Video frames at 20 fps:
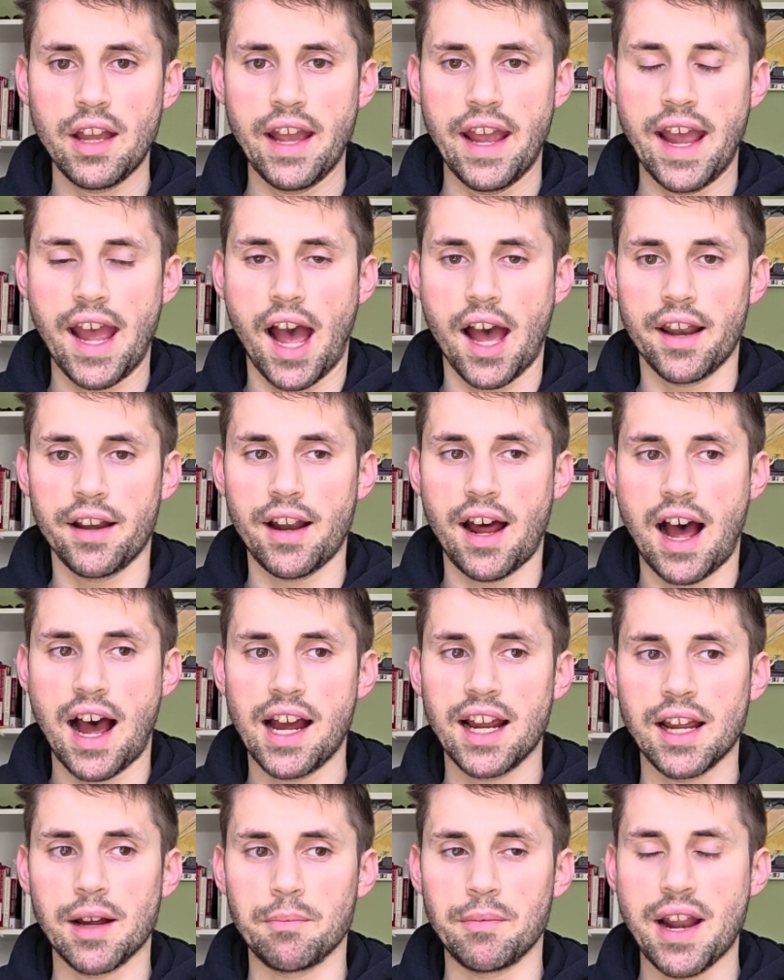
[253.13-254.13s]
And
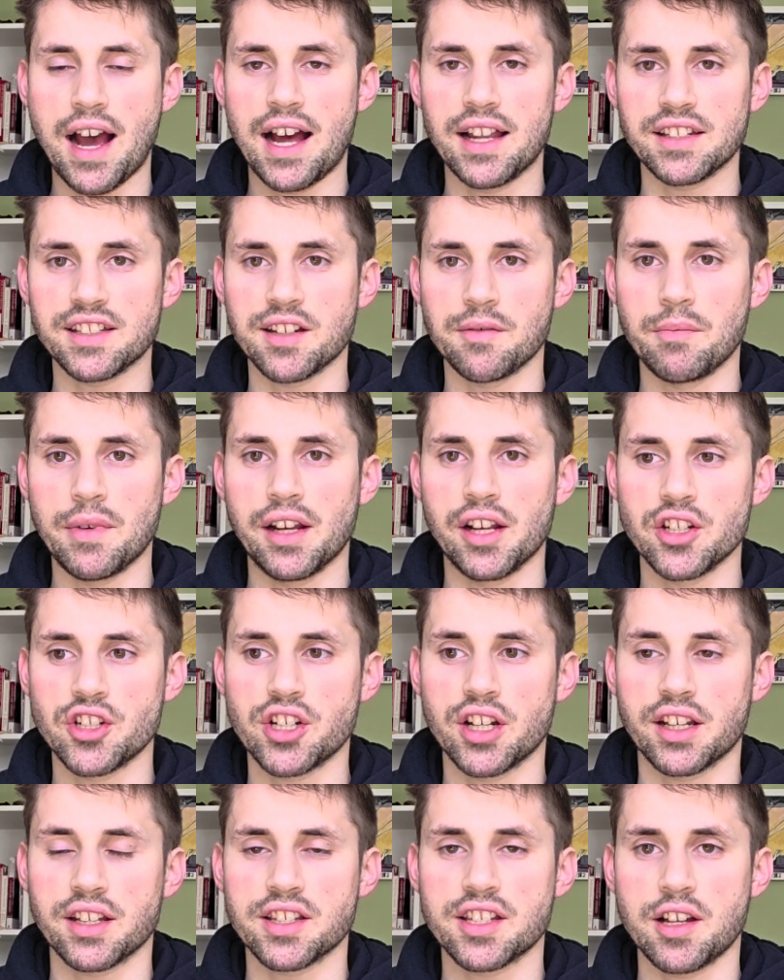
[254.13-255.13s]
I am not
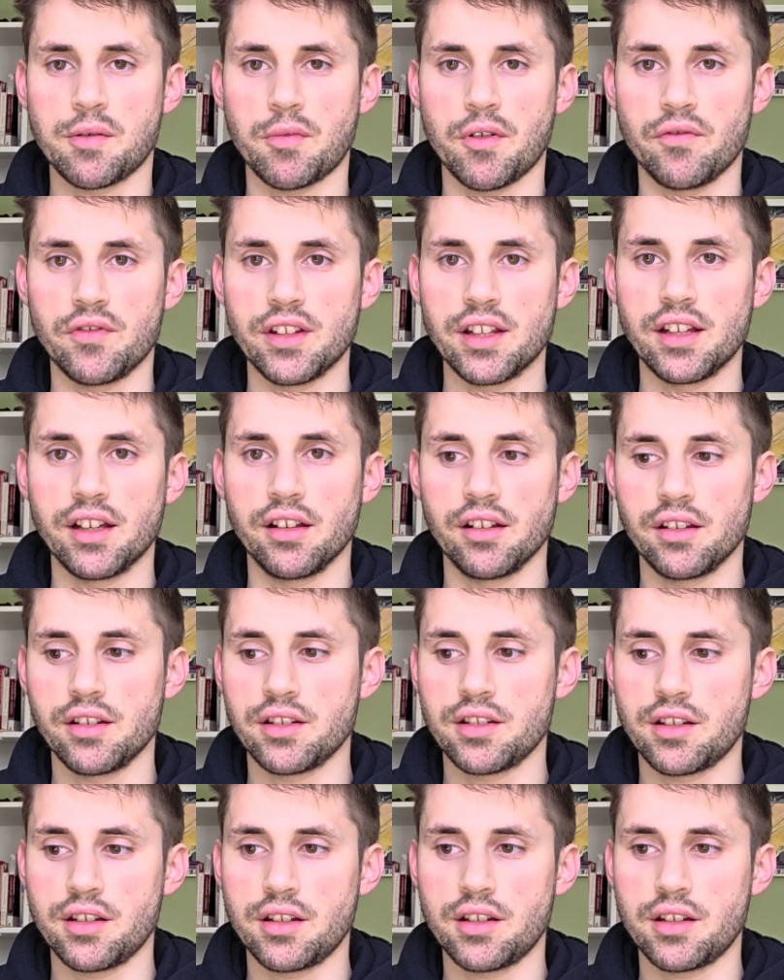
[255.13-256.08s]
diminishing some of the